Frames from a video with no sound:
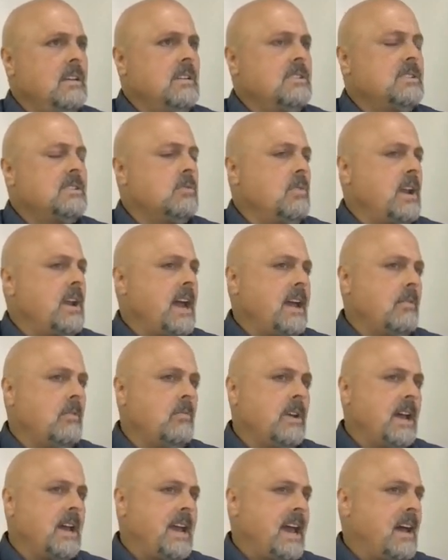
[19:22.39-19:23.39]
So what I
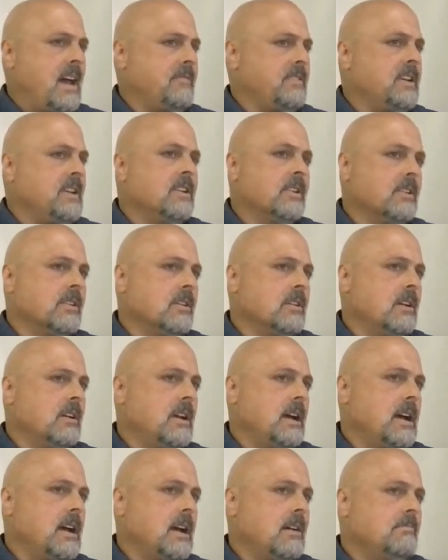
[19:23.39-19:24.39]
what I have here,
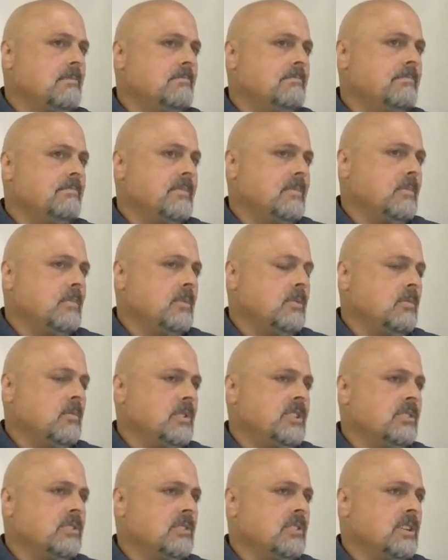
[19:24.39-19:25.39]
um,
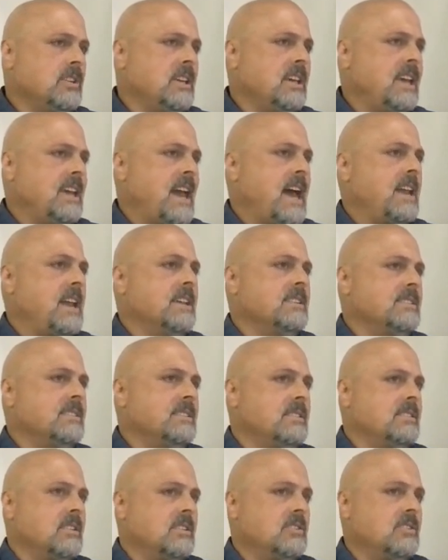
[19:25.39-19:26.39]
what you're looking at
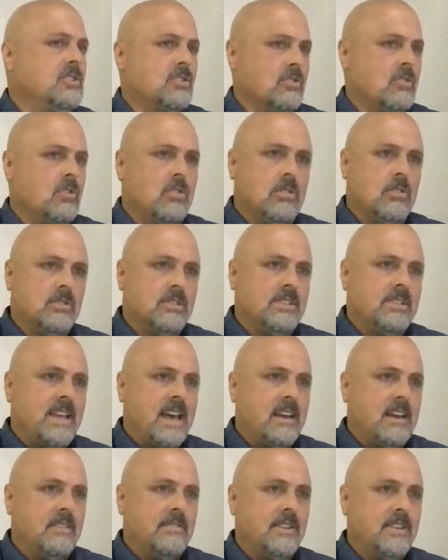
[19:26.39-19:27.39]
is the controls
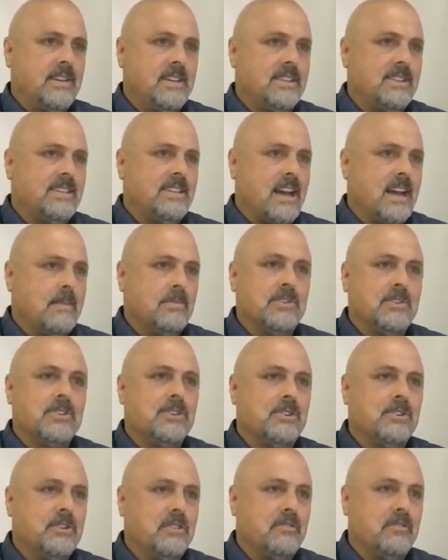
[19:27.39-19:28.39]
out of the NIST
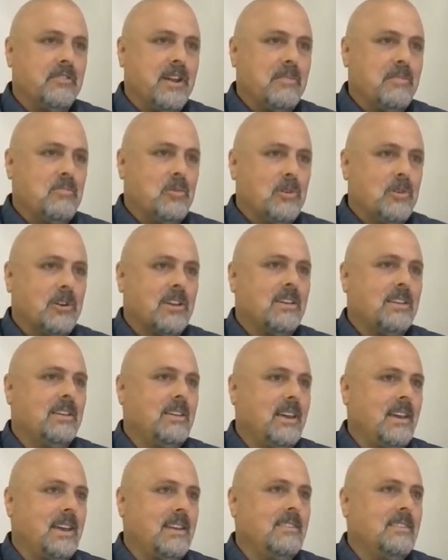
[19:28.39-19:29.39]
cybersecurity framework,
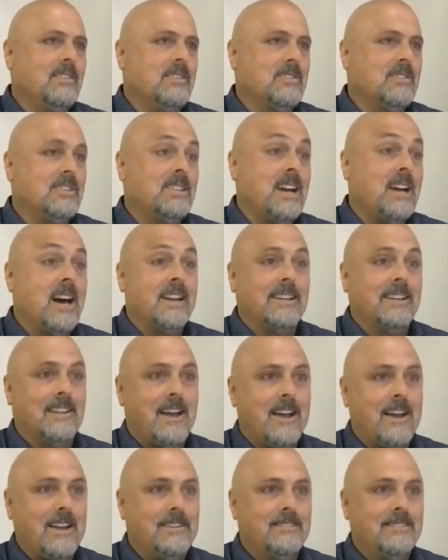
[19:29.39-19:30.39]
and there's a dotted
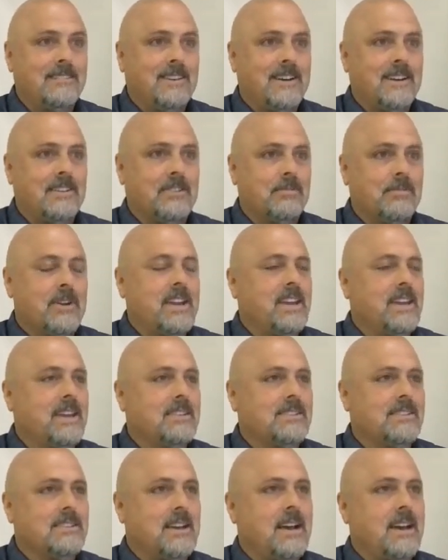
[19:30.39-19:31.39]
line on the right
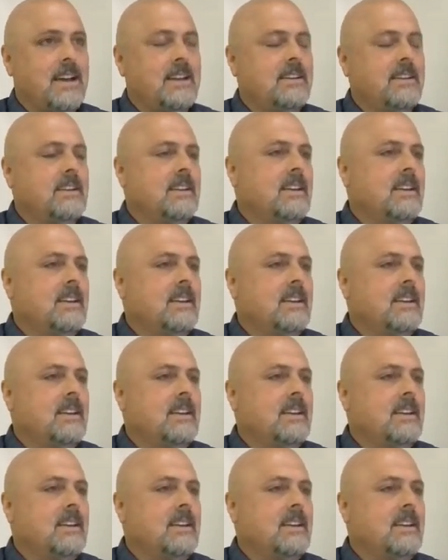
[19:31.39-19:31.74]
hand side.